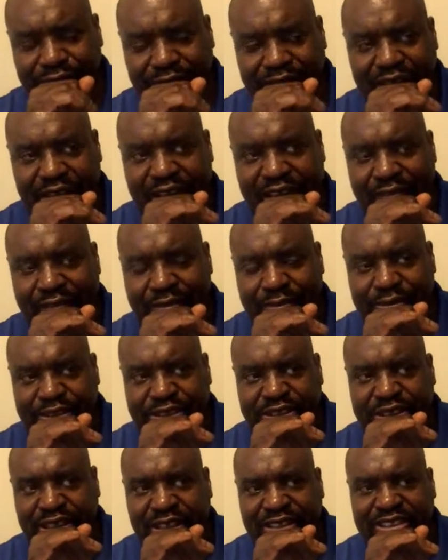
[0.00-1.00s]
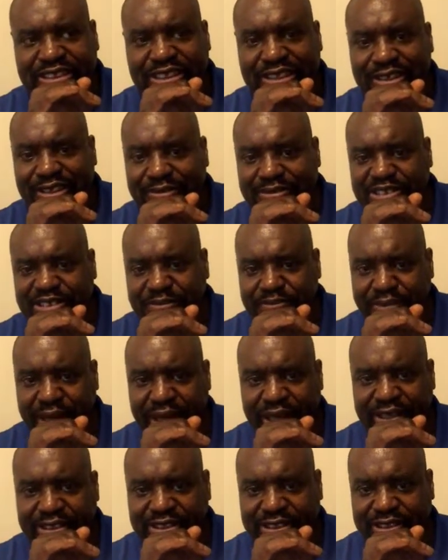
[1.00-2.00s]
He gave him just enough
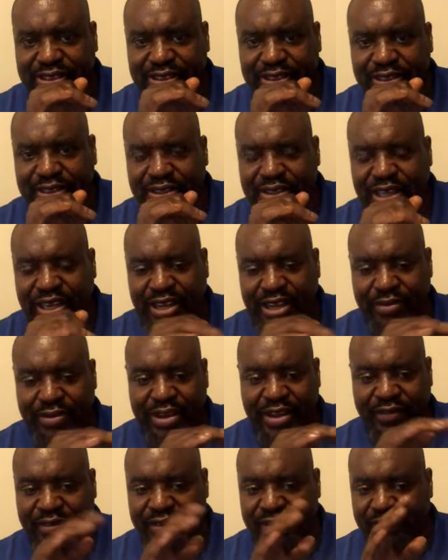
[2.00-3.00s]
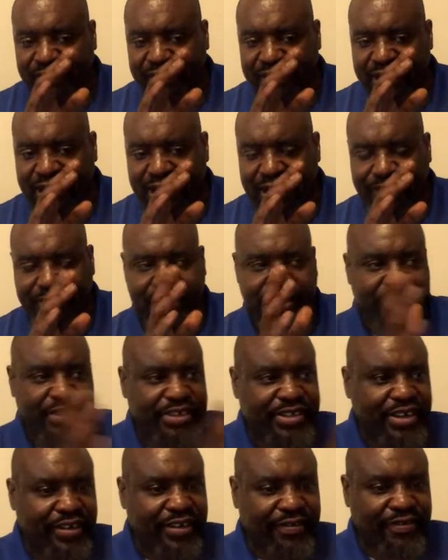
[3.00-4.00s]
space that he would have enough time to
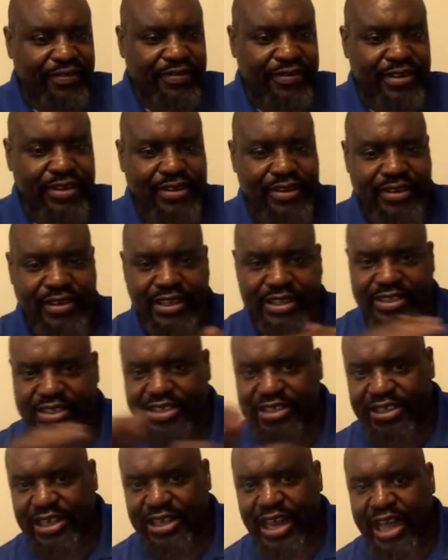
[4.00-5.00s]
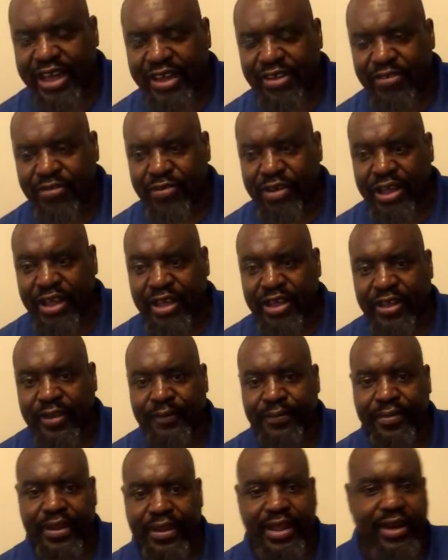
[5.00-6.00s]
shift and slide away
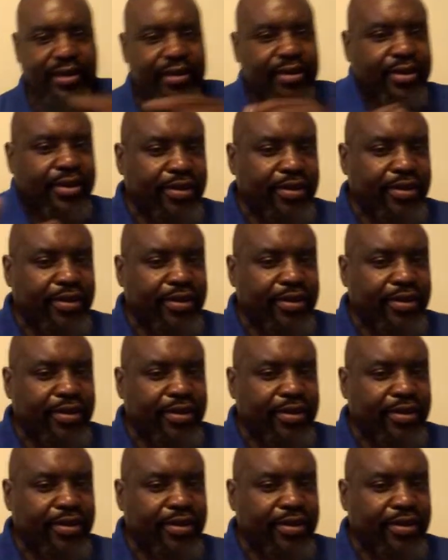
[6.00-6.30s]
and